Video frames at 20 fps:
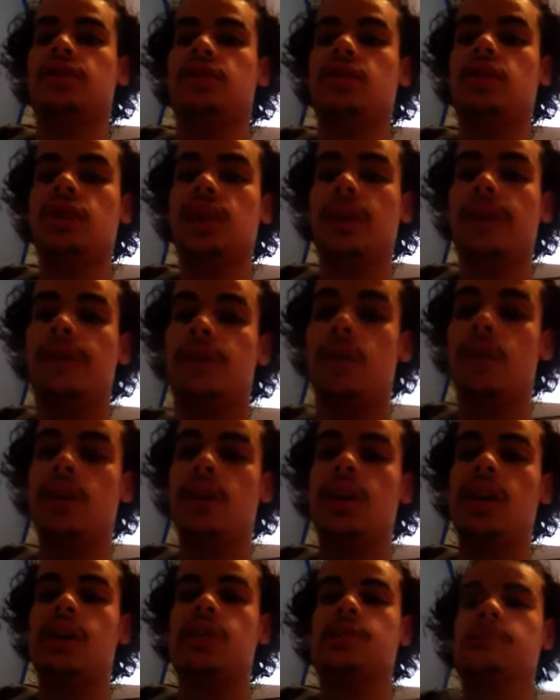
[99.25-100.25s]
It's gonna take
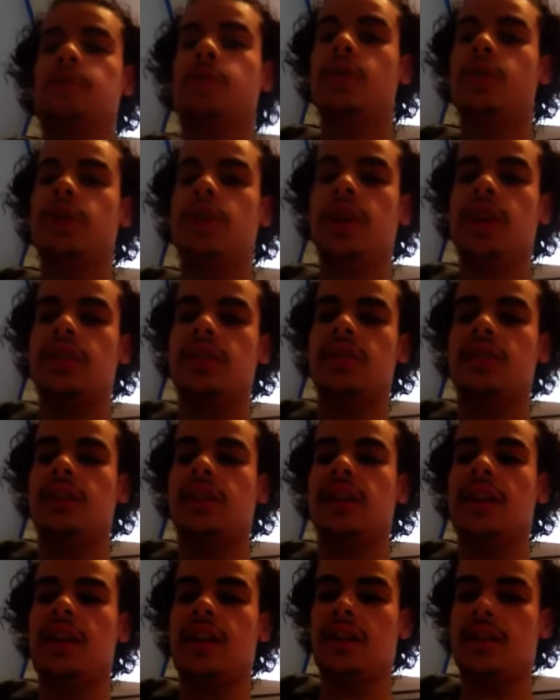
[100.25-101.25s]
40 days and 40 nights to
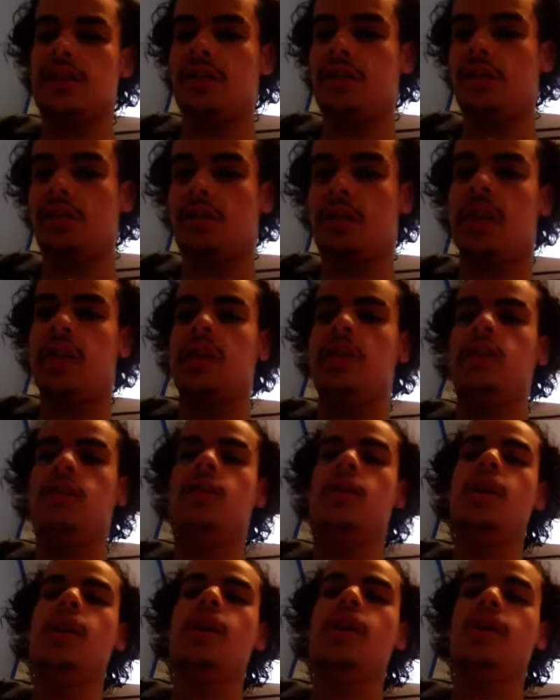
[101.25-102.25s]
get out of this negredo.